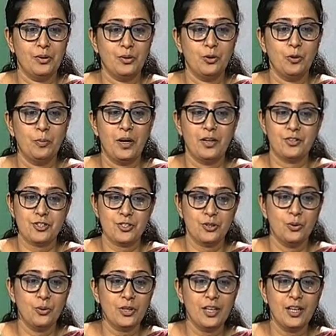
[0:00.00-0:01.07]
you know Gopal
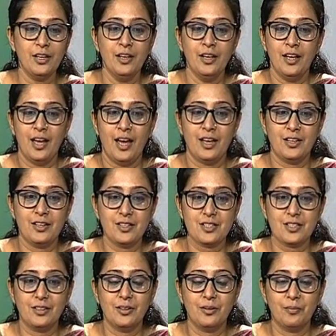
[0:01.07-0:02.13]
Krishna Gokhale
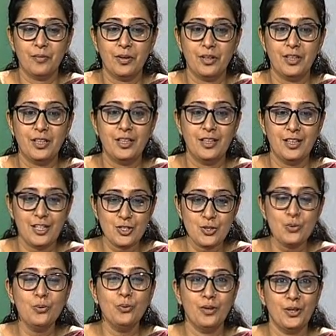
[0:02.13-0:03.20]
and he, he
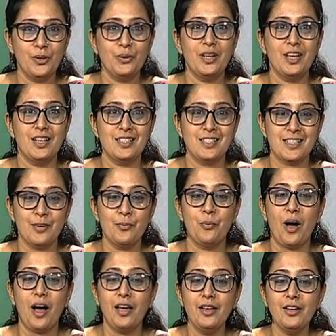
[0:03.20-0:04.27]
too you know he had
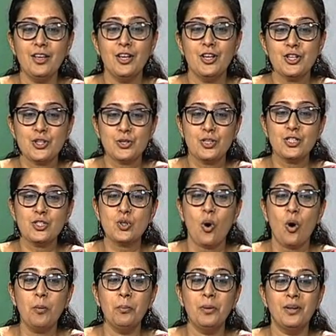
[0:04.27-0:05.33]
said why should a
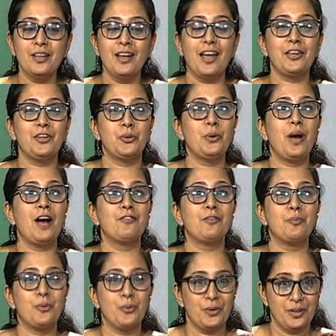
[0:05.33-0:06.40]
songbird like you
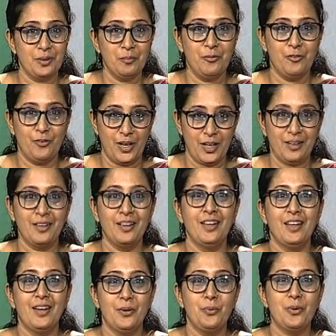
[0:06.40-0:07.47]
have a broken wing
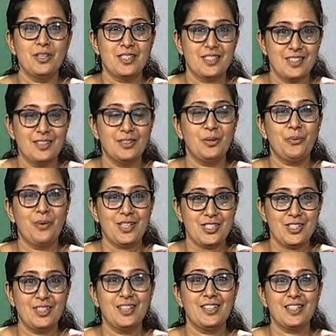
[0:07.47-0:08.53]
was the
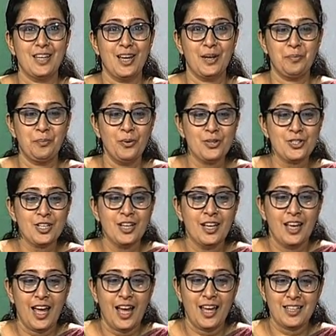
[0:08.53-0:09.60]
question that he had put.
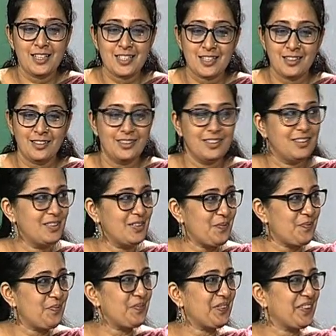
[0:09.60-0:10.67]
And is a uh, question
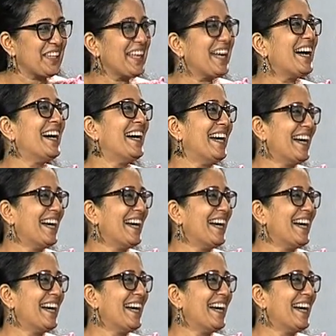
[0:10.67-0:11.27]
I would have liked yeah. to